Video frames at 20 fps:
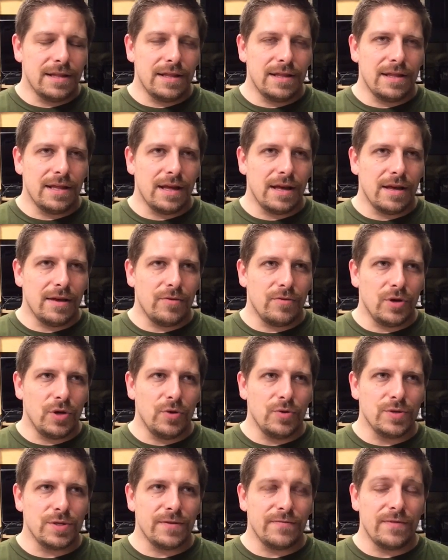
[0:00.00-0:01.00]
the
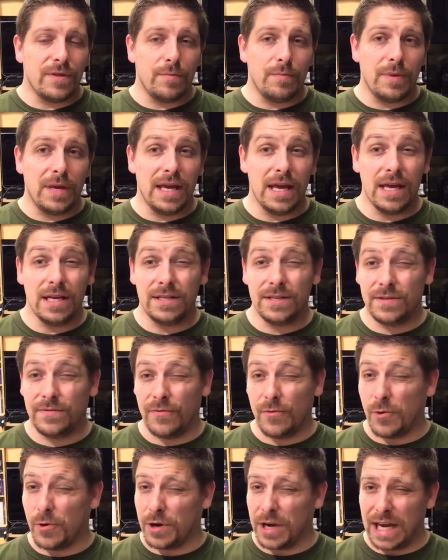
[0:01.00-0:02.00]
news of the
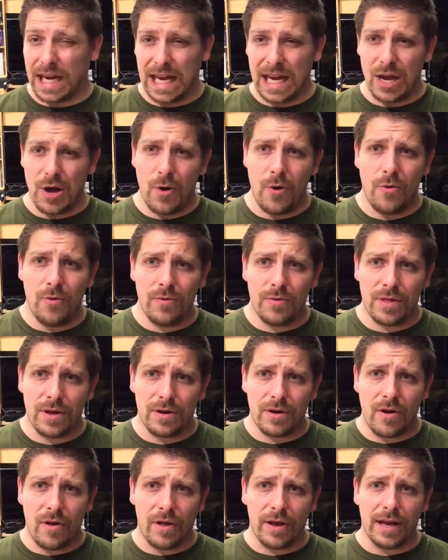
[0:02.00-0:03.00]
PS4 Neo, they're
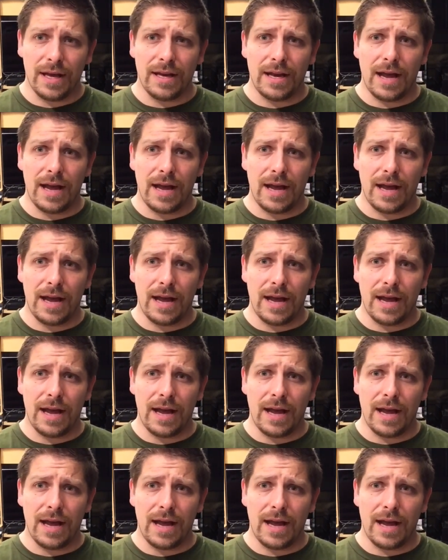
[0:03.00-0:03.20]
calling it